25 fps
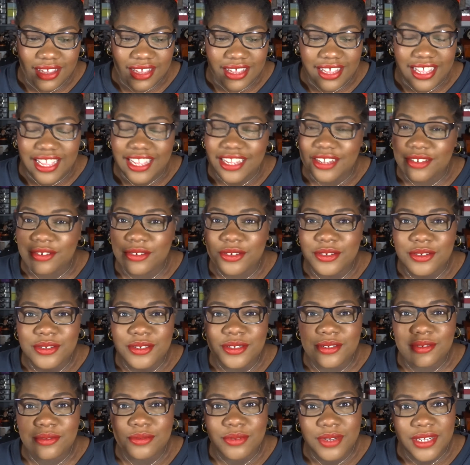I
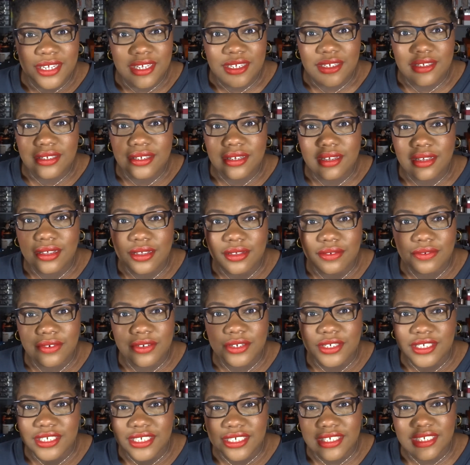couldn't wait for
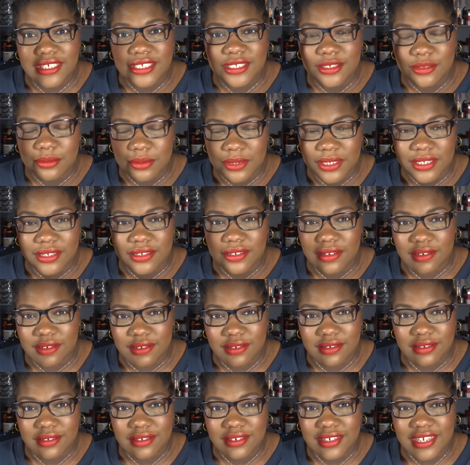this to be
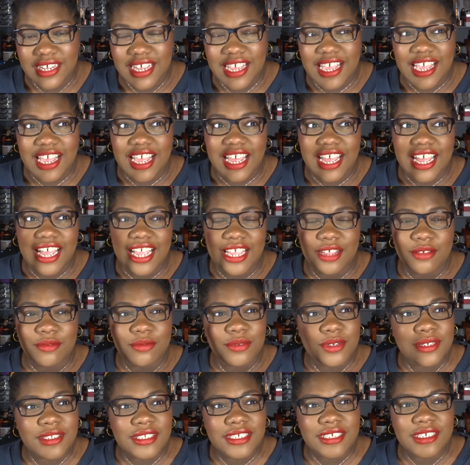done. I
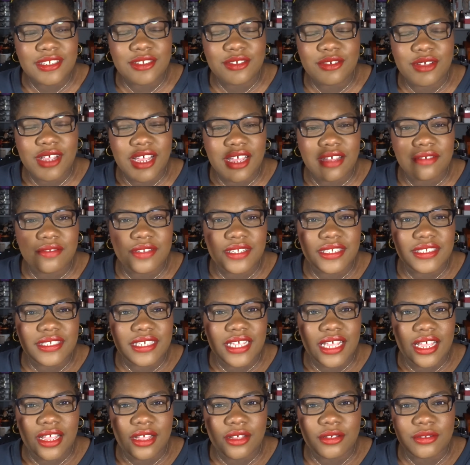wanted to have this
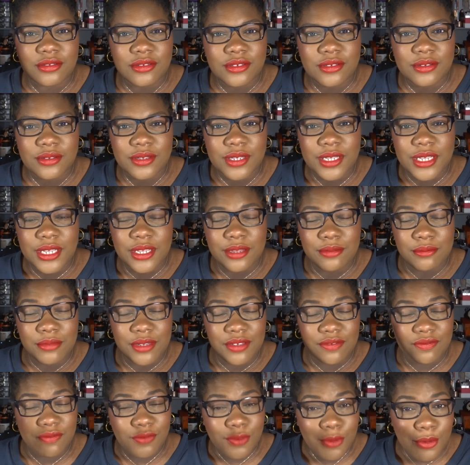out
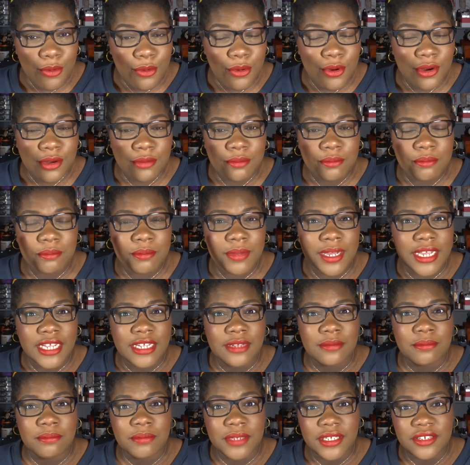before my
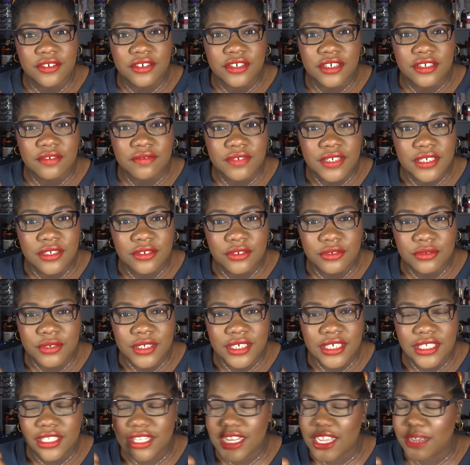media
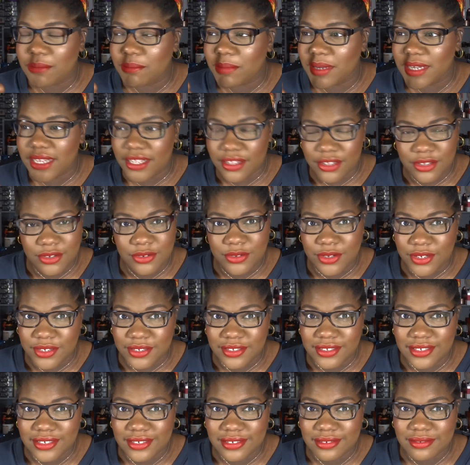inventory, but I
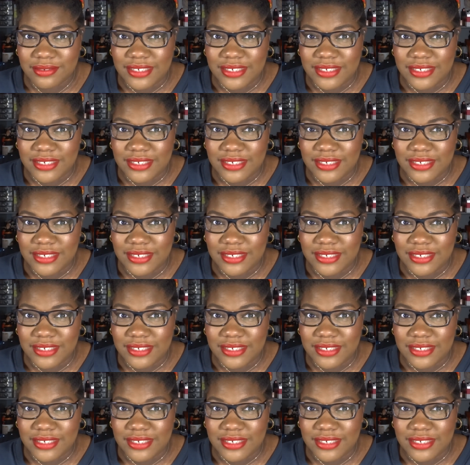couldn't.